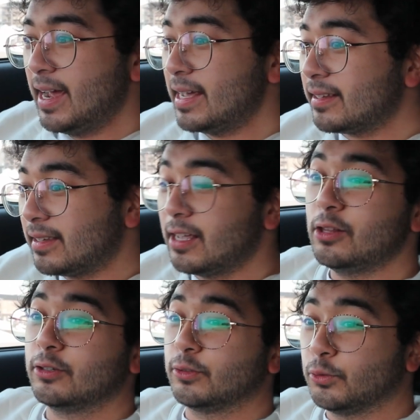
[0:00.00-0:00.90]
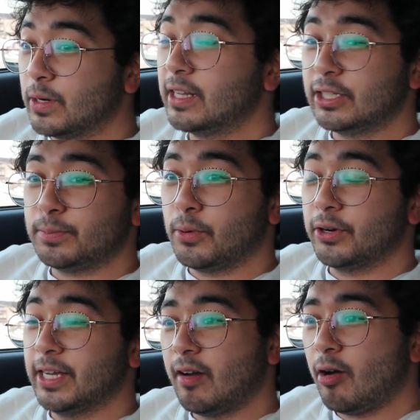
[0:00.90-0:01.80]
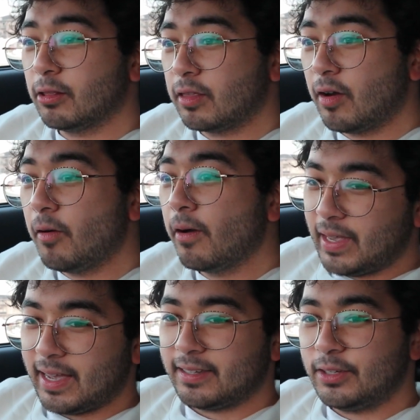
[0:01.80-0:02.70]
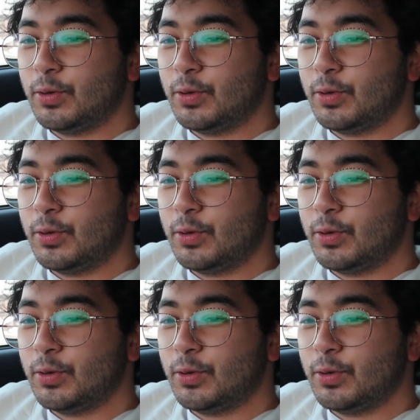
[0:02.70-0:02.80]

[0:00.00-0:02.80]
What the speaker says: It still looks really sporty, although yes,